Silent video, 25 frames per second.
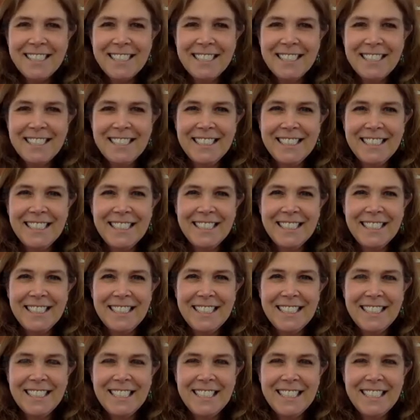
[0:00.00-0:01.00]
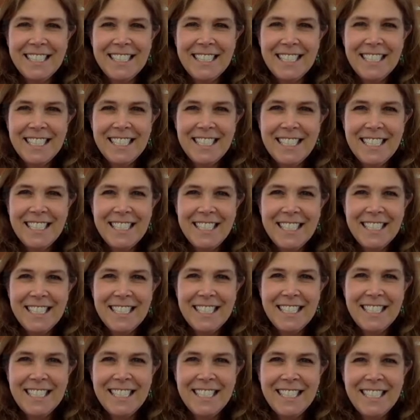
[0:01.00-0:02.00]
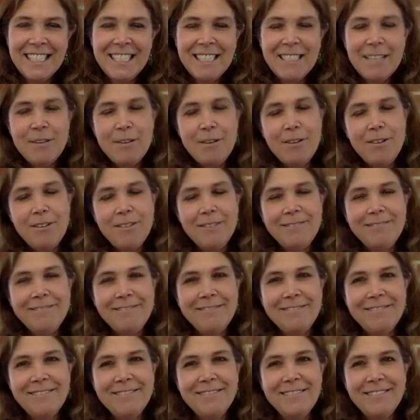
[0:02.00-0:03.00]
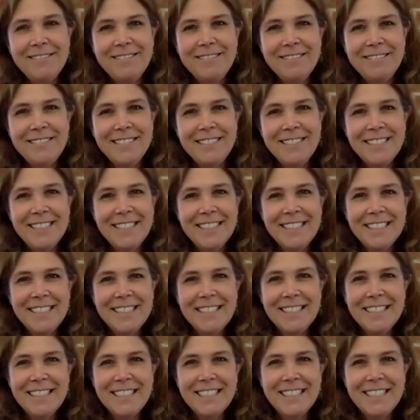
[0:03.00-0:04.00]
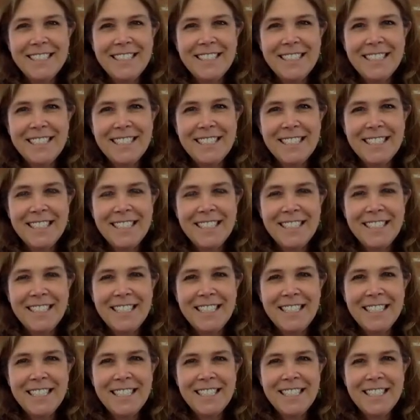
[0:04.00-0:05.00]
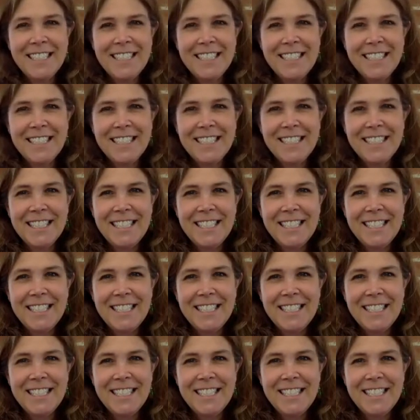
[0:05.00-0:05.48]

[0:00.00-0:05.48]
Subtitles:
(silent)